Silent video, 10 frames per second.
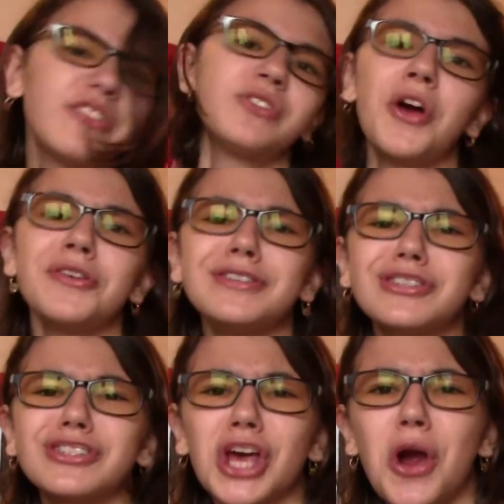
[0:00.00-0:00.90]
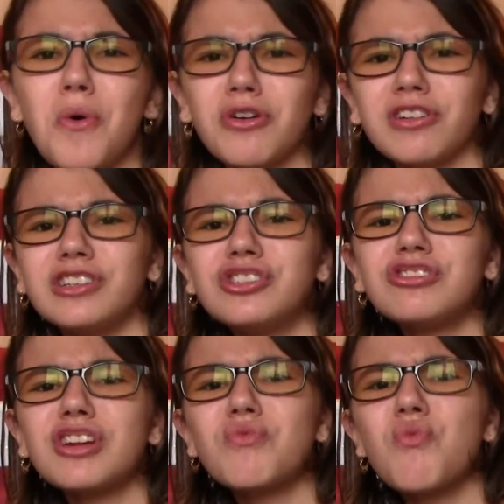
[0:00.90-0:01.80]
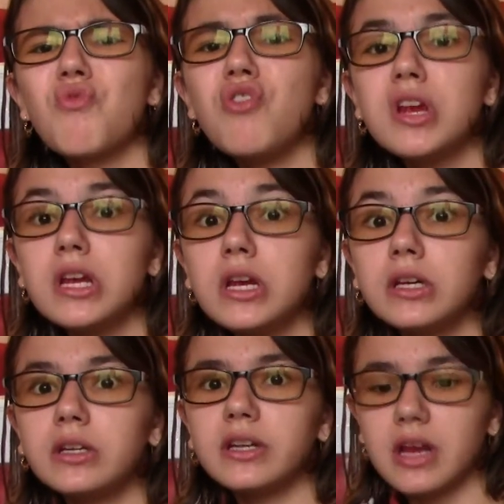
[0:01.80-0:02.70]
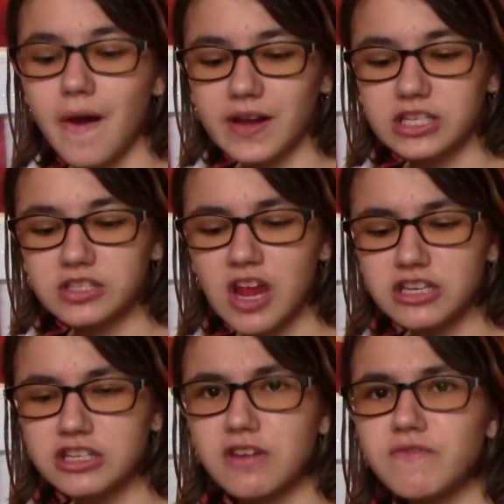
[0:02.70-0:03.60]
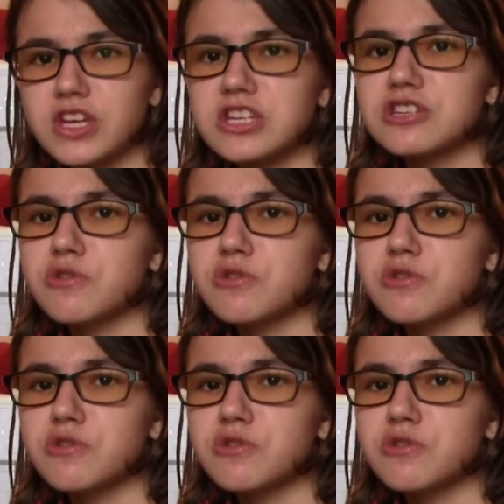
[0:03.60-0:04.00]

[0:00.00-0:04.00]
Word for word: It's not like sour, it's just like really excessively